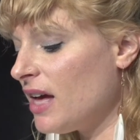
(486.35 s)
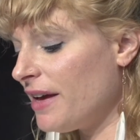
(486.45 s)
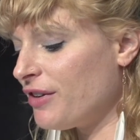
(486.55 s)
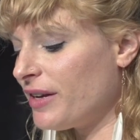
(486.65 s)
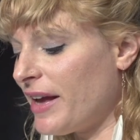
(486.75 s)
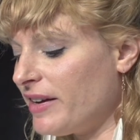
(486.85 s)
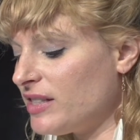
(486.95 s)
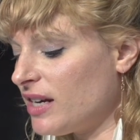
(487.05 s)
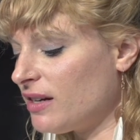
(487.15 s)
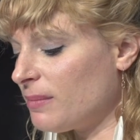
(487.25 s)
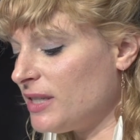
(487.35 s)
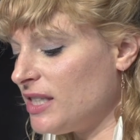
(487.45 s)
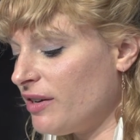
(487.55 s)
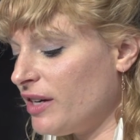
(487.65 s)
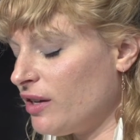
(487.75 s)
If your cares are
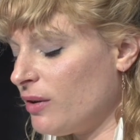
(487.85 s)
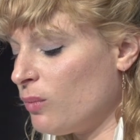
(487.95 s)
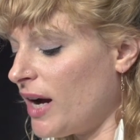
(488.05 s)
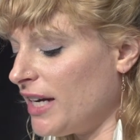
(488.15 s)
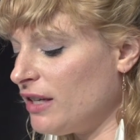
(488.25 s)
material, then why do